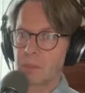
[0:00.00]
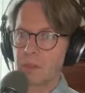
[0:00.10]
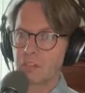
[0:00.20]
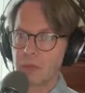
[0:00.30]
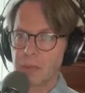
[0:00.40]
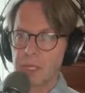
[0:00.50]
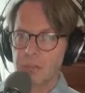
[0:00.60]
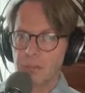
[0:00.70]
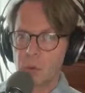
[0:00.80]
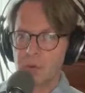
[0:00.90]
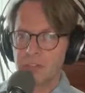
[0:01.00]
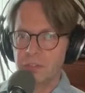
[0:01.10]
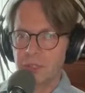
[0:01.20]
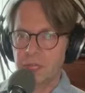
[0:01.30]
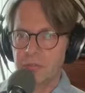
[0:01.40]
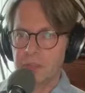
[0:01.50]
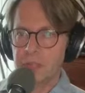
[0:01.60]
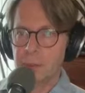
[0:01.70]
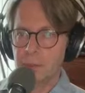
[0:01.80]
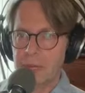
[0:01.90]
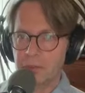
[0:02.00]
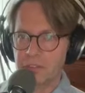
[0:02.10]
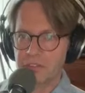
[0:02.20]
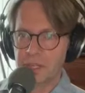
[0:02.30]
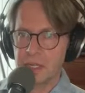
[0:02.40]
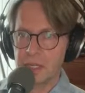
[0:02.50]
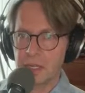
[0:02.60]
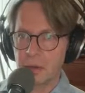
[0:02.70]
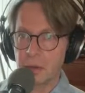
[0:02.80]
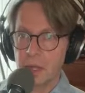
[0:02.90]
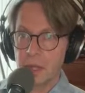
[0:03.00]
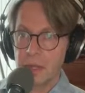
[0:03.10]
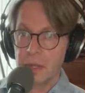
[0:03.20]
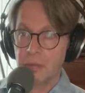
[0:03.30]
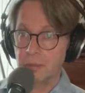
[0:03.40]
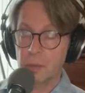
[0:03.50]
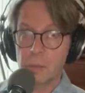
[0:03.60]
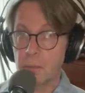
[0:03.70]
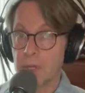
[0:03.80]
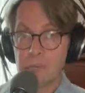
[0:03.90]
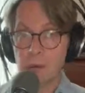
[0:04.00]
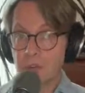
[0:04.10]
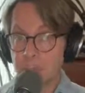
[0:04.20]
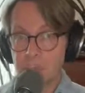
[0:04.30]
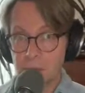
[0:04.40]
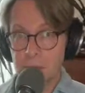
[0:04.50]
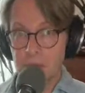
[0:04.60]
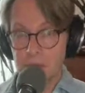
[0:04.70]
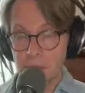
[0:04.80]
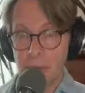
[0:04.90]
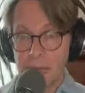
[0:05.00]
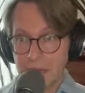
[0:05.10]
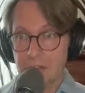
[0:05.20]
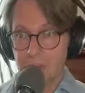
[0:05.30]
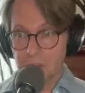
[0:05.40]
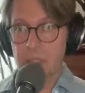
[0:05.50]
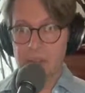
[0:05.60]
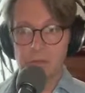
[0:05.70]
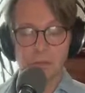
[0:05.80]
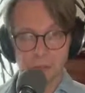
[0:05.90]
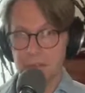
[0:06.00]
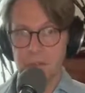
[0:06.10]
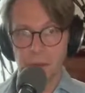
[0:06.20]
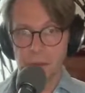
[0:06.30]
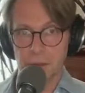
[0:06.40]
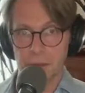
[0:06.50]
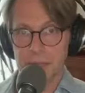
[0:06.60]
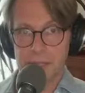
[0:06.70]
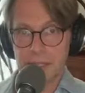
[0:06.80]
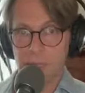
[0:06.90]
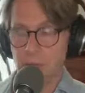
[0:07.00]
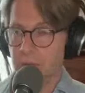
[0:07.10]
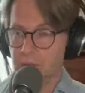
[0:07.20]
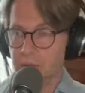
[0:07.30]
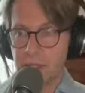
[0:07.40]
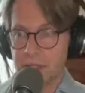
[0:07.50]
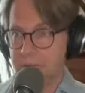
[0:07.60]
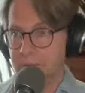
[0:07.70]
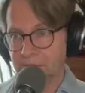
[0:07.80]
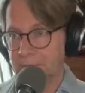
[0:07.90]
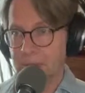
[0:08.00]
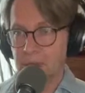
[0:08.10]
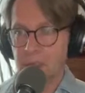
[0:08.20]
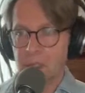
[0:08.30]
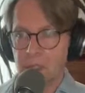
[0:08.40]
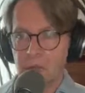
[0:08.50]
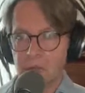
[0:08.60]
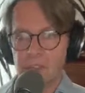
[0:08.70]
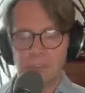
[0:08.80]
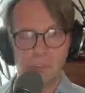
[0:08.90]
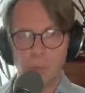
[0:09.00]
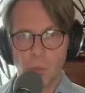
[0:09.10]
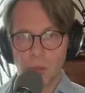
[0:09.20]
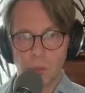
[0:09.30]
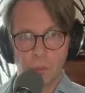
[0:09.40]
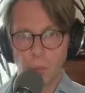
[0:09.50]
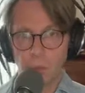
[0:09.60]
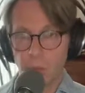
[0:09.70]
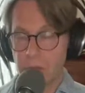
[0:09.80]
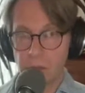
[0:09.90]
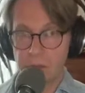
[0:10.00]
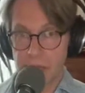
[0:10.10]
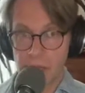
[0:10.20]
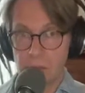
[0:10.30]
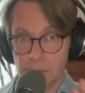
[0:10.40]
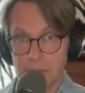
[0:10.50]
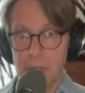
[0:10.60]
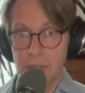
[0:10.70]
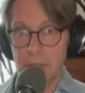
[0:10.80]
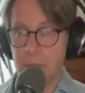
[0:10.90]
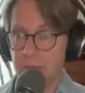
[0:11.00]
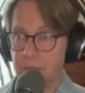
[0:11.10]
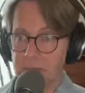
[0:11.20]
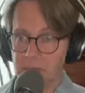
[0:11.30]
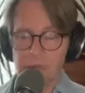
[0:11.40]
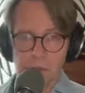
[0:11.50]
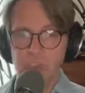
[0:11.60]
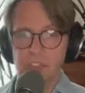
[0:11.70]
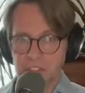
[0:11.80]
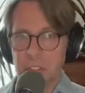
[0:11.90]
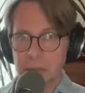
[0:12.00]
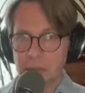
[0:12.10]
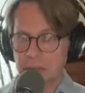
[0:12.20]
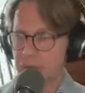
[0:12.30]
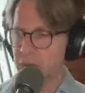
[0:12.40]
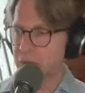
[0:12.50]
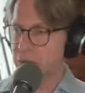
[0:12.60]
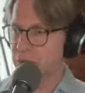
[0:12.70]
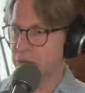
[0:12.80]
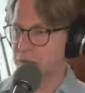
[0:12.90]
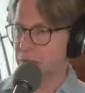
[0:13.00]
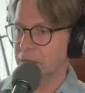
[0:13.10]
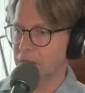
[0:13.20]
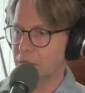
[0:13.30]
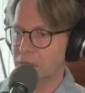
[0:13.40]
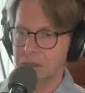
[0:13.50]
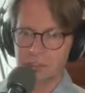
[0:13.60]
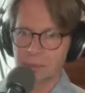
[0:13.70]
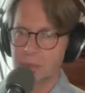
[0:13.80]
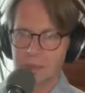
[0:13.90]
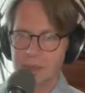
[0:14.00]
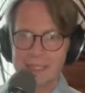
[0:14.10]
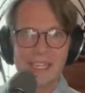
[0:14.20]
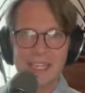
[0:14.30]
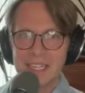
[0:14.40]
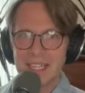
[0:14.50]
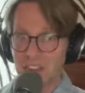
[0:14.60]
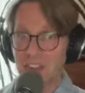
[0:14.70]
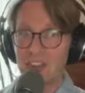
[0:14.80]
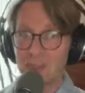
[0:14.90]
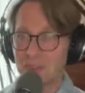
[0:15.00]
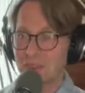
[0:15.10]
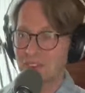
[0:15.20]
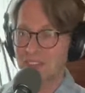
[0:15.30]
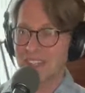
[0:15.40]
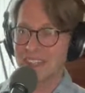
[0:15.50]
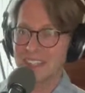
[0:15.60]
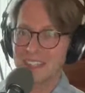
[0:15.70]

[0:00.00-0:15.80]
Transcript: So it is a question, and everything I'm about to say here is my personal opinion as the writer of the song, okay? I'm not trying to convince you one way or the other about my perspective. I'm just sharing this with you, and you can make your minds up, and it's as simple as that.